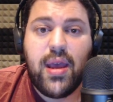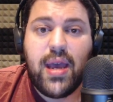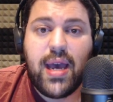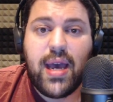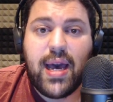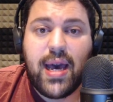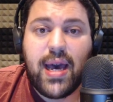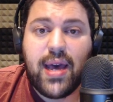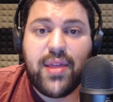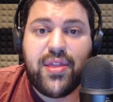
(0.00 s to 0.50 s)

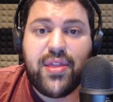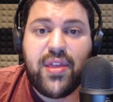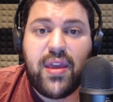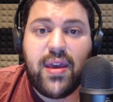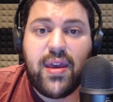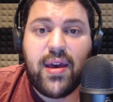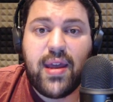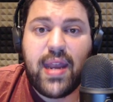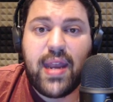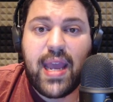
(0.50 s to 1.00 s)

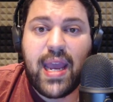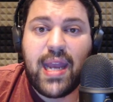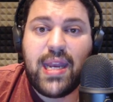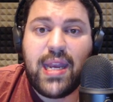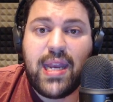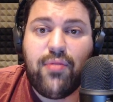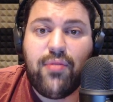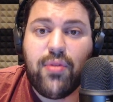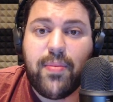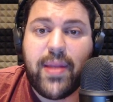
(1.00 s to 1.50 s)
Thea and
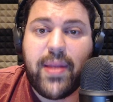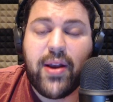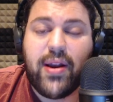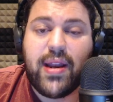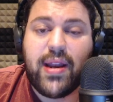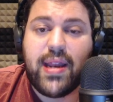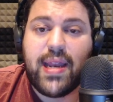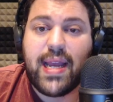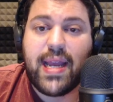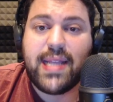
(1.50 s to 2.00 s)
Andy were married
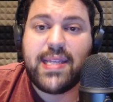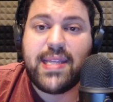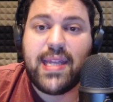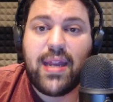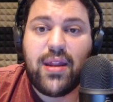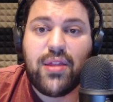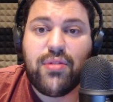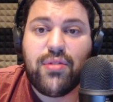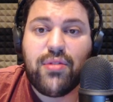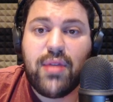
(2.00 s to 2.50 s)
in
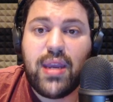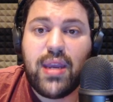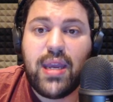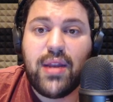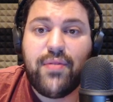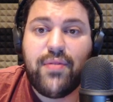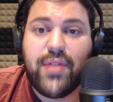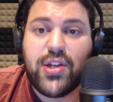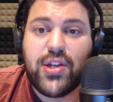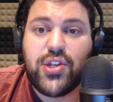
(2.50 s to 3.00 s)
1983 and
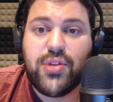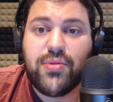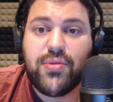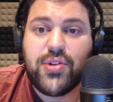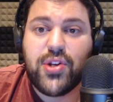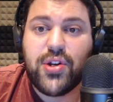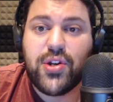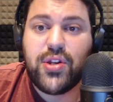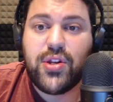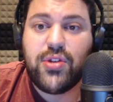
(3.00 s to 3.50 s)
eventually
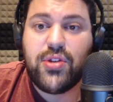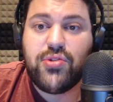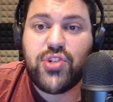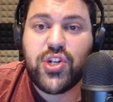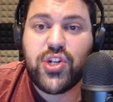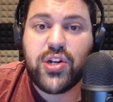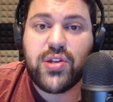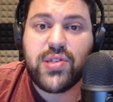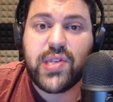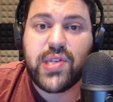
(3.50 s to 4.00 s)
returned to New
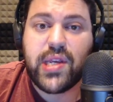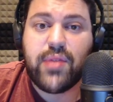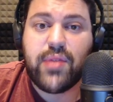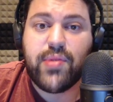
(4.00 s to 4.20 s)
Jersey,